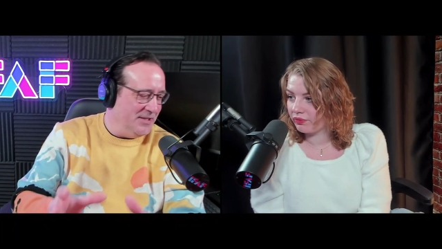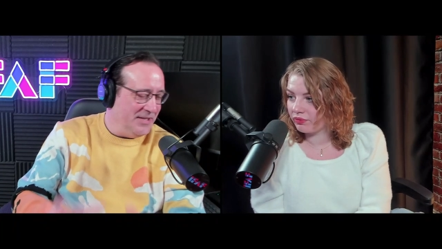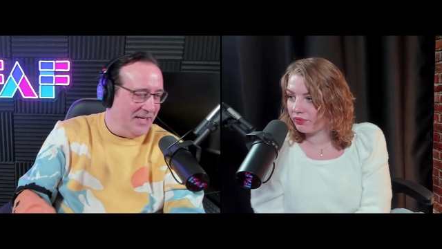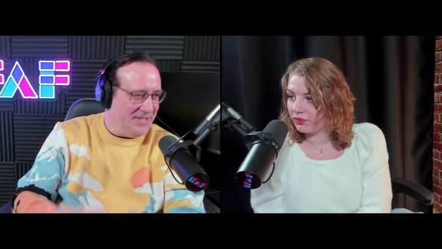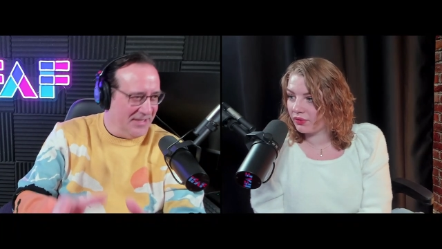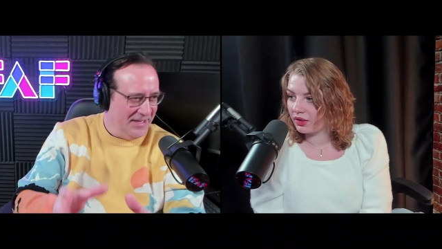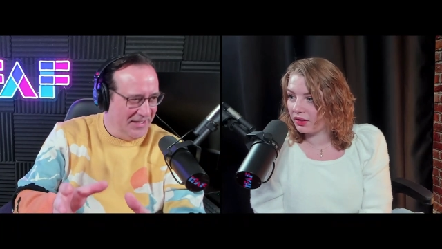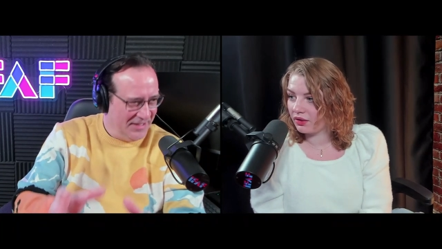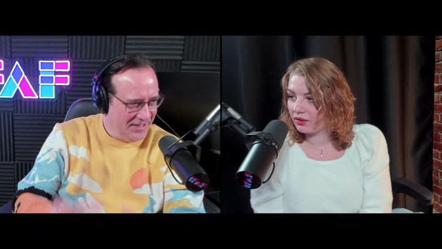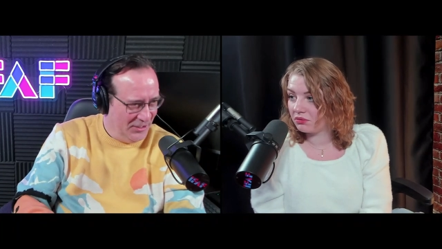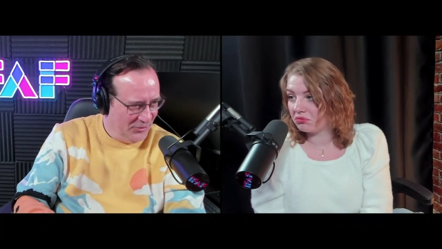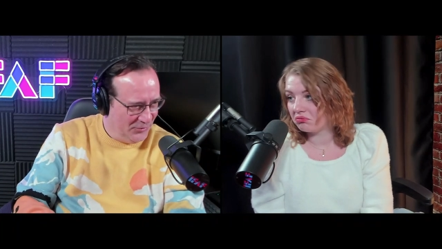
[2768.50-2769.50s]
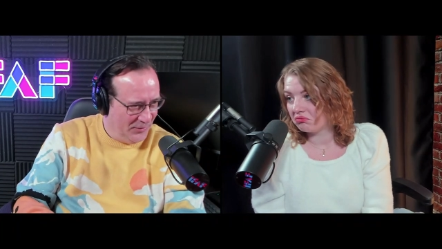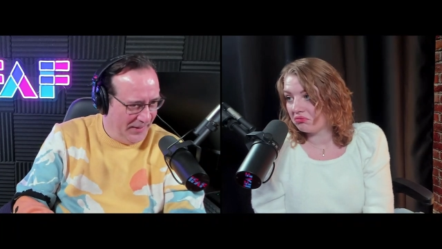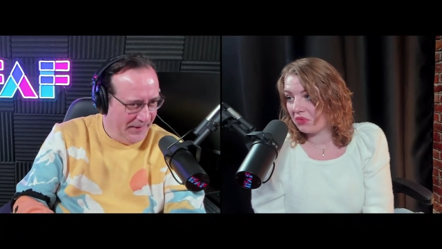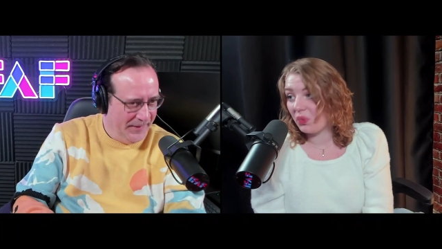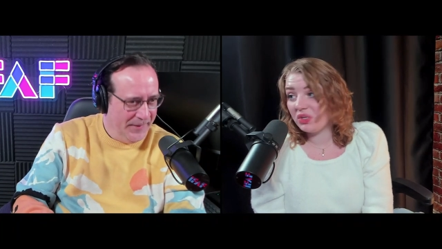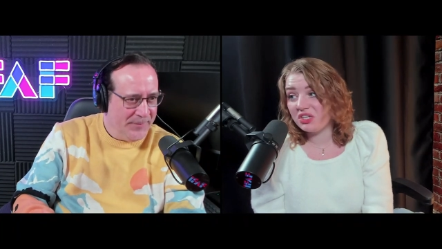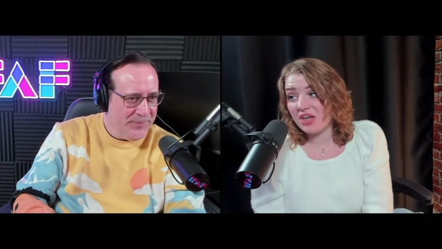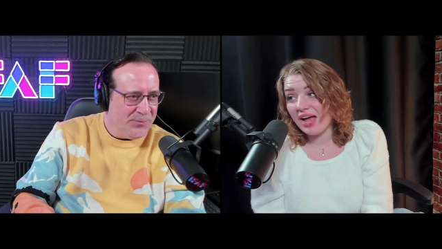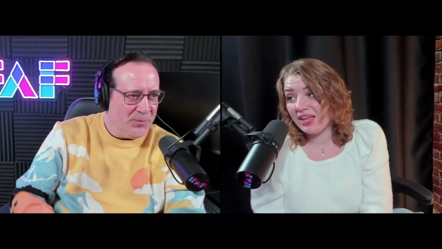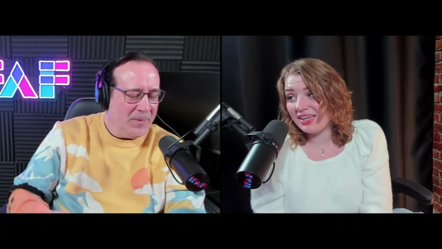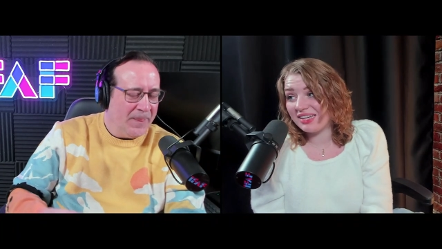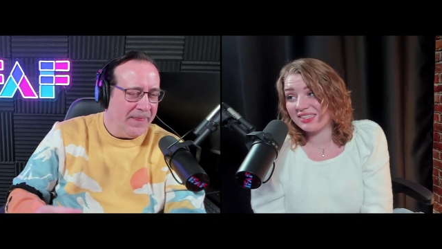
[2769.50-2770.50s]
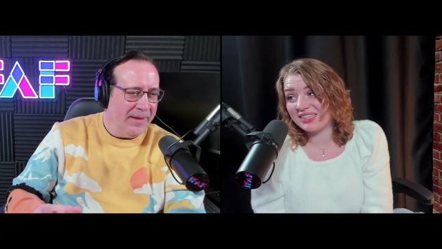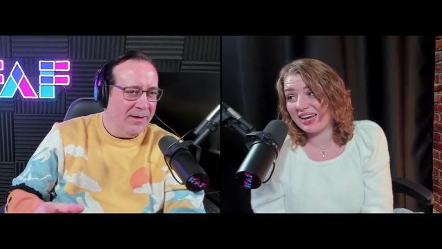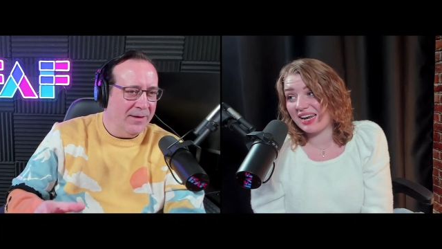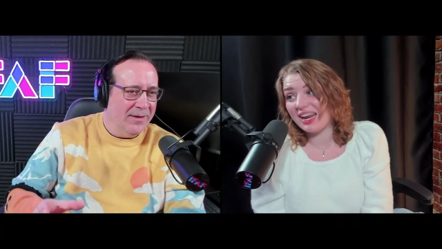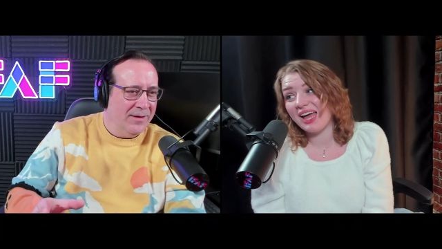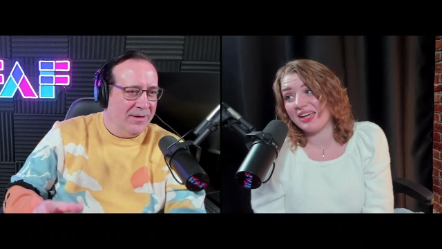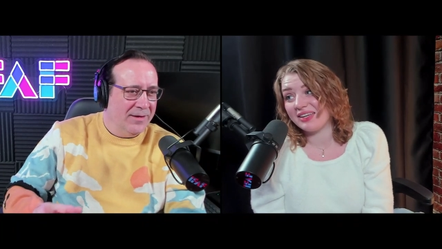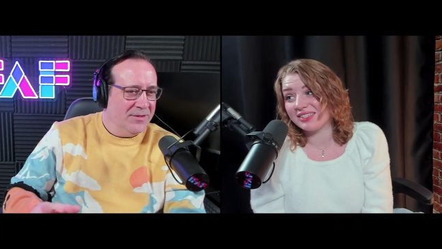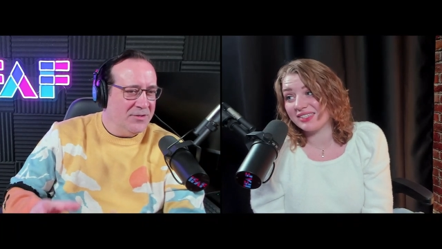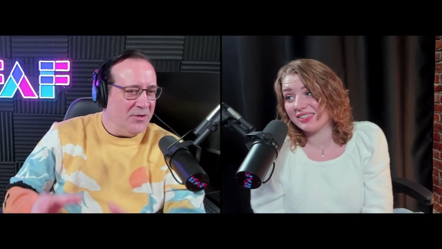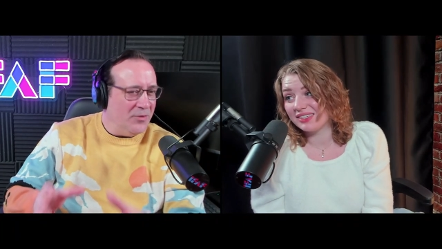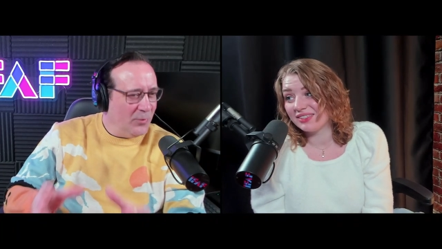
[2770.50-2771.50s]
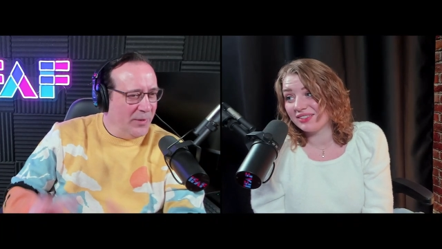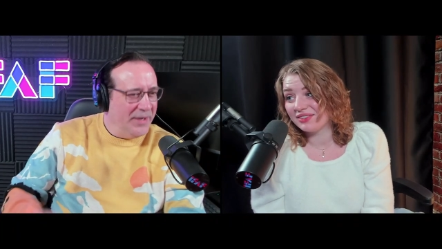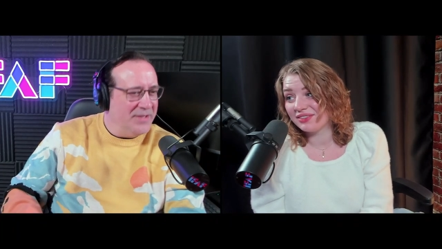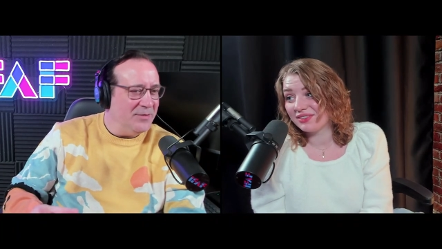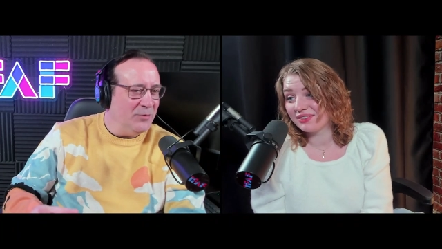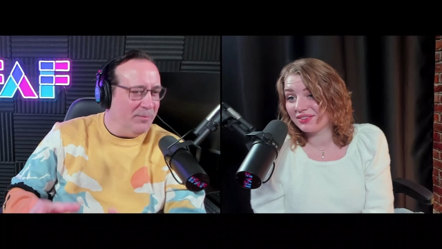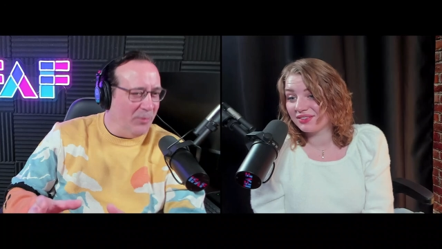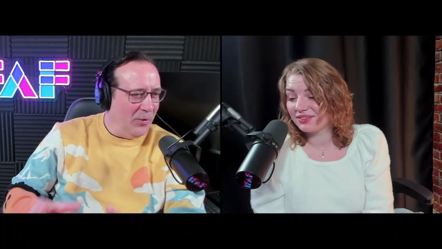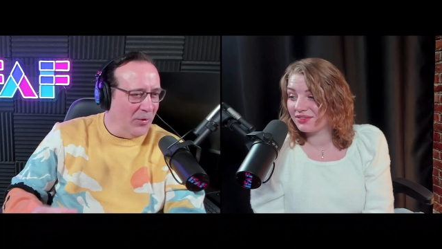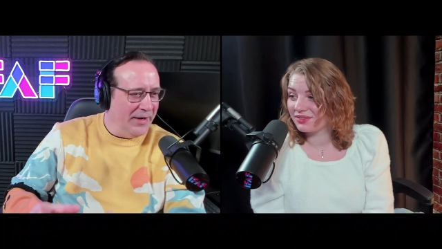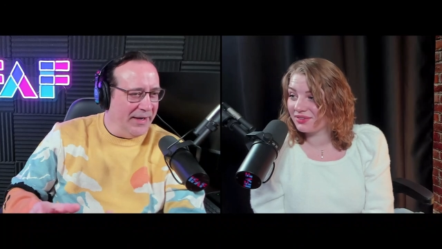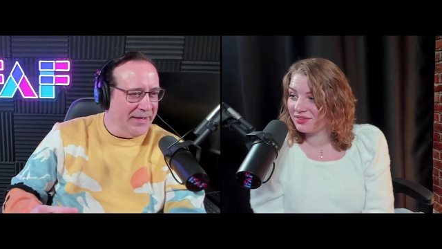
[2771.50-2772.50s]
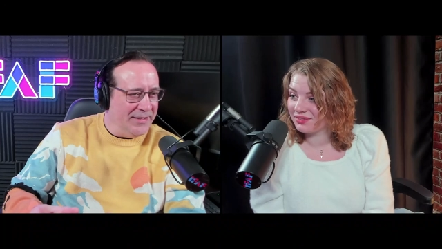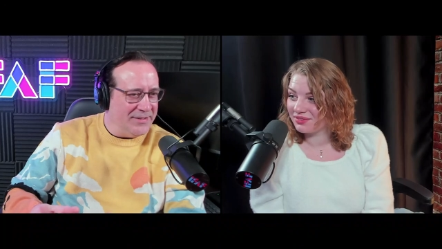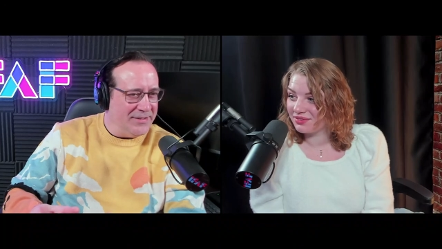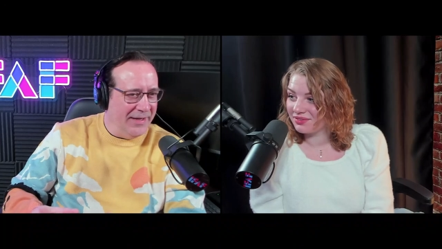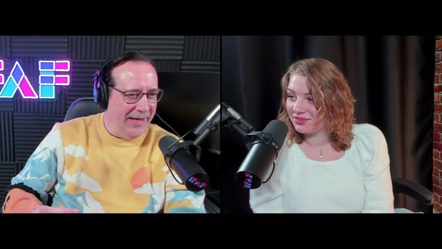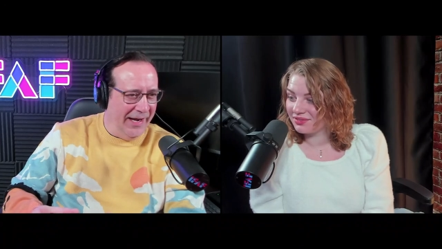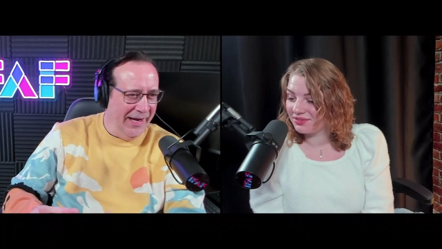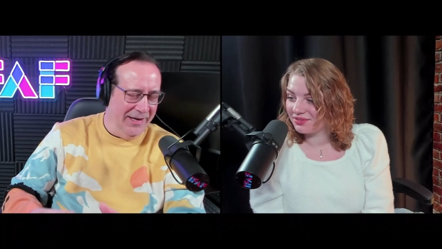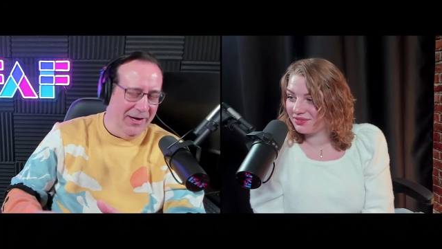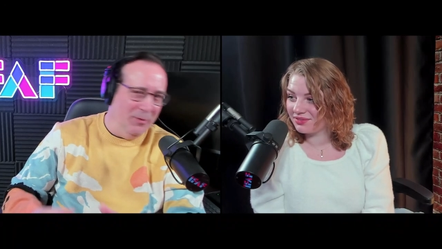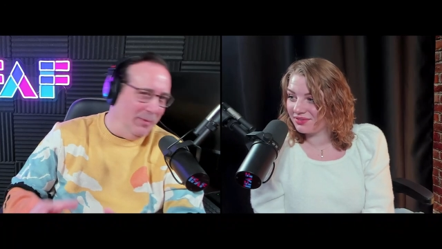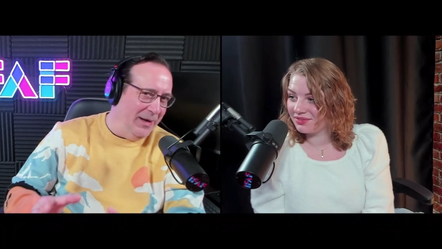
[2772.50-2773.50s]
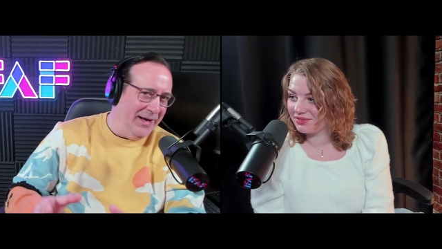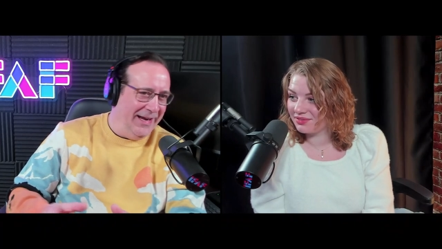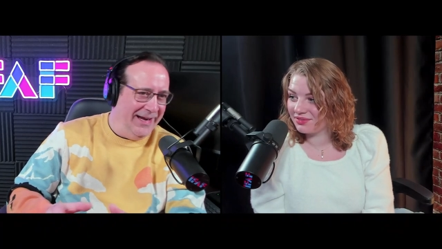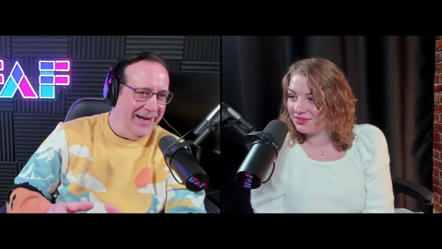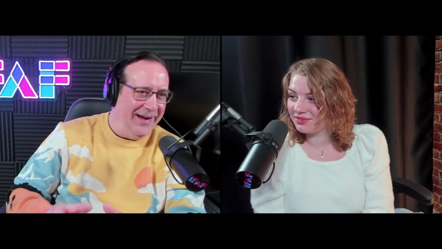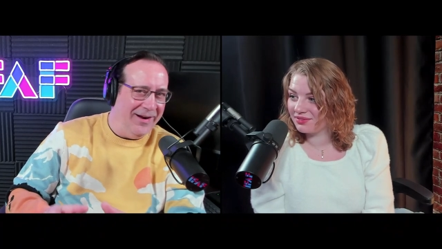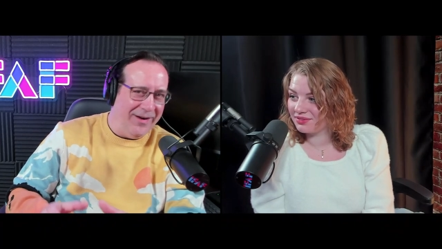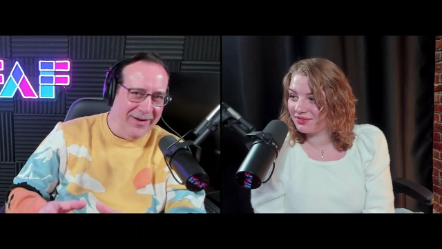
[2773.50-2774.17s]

Speaker 1: density in the country.
Speaker 2: Which I think is kind of nice.
Speaker 1: So the reason we're boring is ain't nobody here.